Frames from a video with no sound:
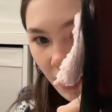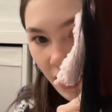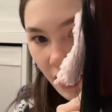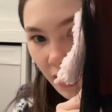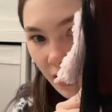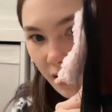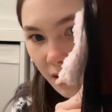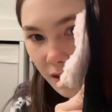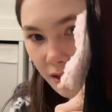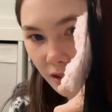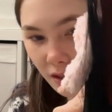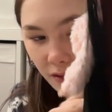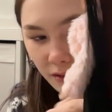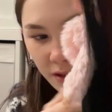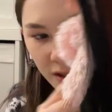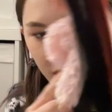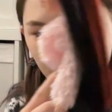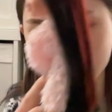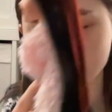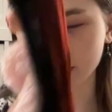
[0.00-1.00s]
and it's so
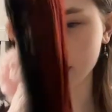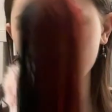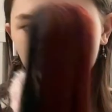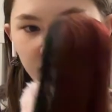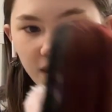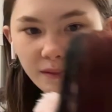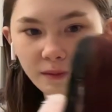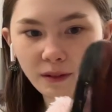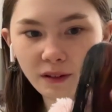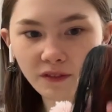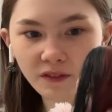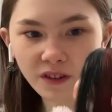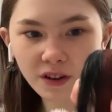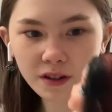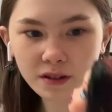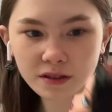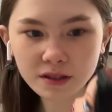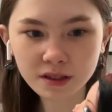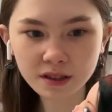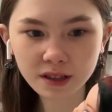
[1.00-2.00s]
silky. Well,
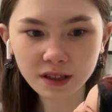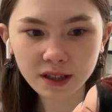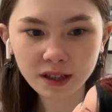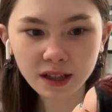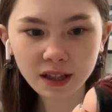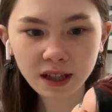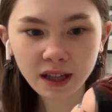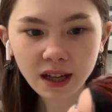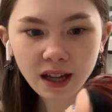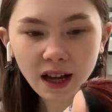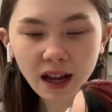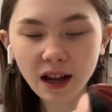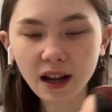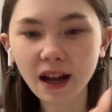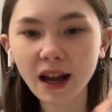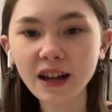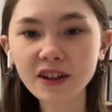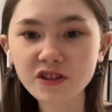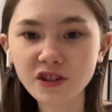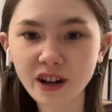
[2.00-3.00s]
first
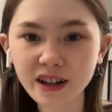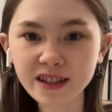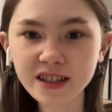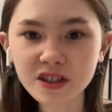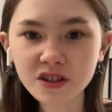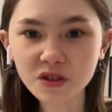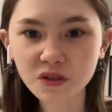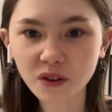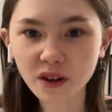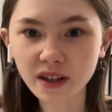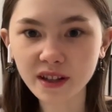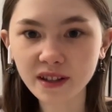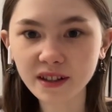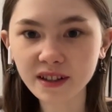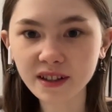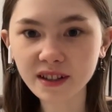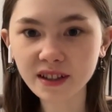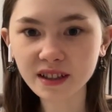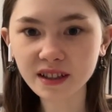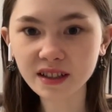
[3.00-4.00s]
I tried to straighten
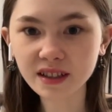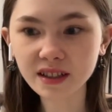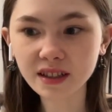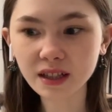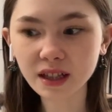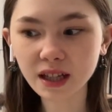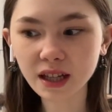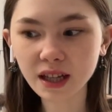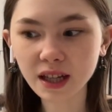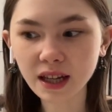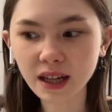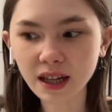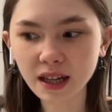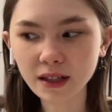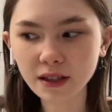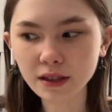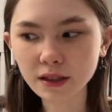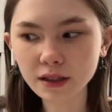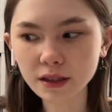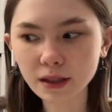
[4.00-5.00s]
it,
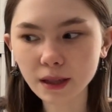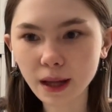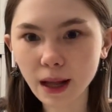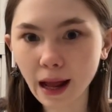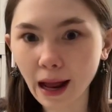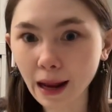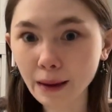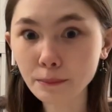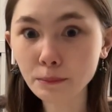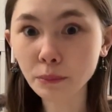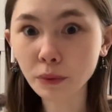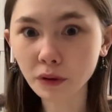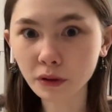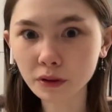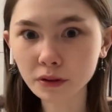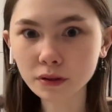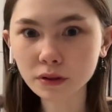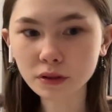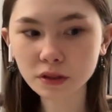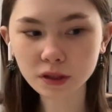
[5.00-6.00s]
and I
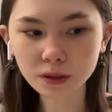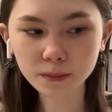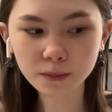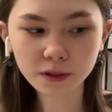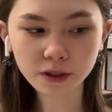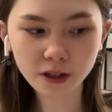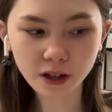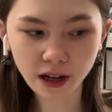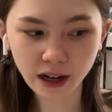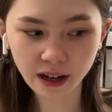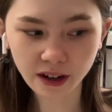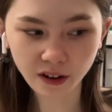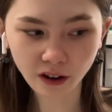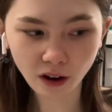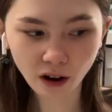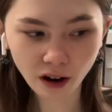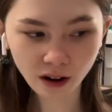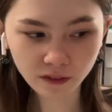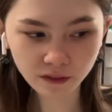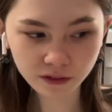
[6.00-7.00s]
burnt some of her hair
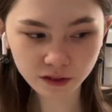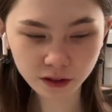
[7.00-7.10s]
off.